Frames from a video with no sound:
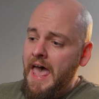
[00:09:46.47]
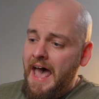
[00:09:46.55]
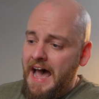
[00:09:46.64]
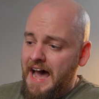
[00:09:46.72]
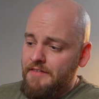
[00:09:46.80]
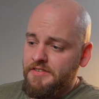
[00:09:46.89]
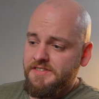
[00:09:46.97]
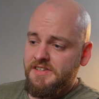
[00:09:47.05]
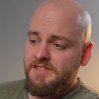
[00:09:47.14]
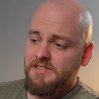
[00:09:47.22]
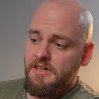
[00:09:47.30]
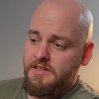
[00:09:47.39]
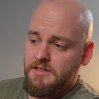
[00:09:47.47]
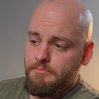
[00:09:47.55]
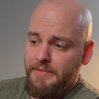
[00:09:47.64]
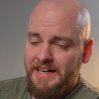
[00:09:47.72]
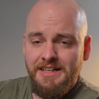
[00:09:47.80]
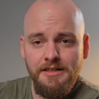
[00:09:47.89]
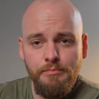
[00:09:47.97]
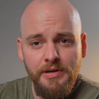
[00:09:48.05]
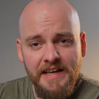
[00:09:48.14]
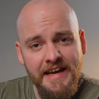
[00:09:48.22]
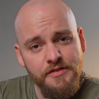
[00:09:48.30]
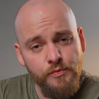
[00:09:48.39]
having this little metal
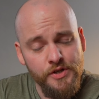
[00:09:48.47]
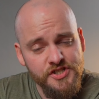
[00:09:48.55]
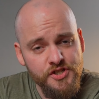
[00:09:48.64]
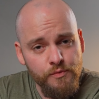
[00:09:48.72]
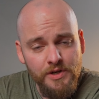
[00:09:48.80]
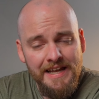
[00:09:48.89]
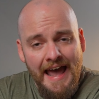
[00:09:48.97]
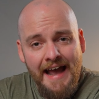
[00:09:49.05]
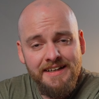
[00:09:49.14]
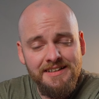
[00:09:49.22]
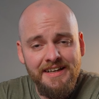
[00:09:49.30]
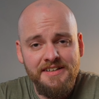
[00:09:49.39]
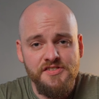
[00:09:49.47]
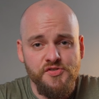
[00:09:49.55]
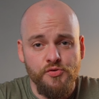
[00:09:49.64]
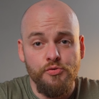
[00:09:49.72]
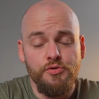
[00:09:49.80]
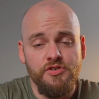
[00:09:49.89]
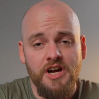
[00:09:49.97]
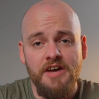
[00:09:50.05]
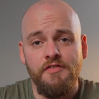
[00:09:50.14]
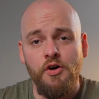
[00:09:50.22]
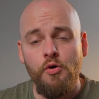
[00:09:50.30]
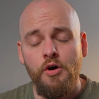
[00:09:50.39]
plate which will act like a
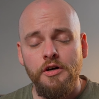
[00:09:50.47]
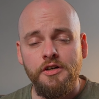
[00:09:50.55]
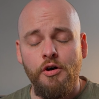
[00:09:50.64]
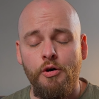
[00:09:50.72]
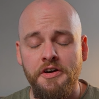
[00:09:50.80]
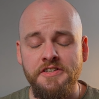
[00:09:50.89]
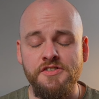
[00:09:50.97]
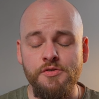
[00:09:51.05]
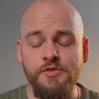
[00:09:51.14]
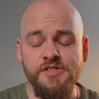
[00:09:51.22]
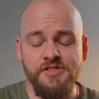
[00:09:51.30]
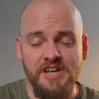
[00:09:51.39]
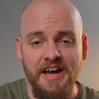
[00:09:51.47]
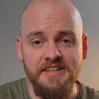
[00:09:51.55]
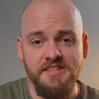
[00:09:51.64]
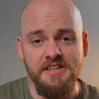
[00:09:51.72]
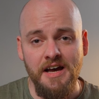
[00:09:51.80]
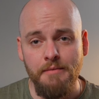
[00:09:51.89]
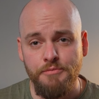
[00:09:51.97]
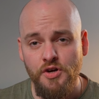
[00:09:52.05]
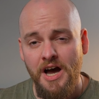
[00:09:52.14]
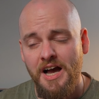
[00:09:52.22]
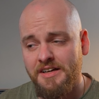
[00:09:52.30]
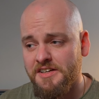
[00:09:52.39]
screwdriver or a coin to tighten up your
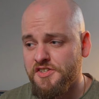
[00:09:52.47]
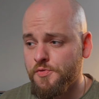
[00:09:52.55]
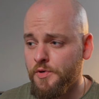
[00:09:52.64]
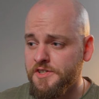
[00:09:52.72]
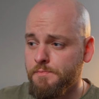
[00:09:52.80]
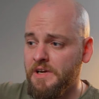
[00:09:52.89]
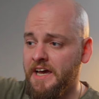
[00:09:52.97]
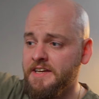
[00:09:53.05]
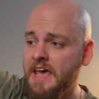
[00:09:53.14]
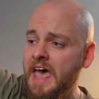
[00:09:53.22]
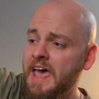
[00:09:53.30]
AK Swiss blade.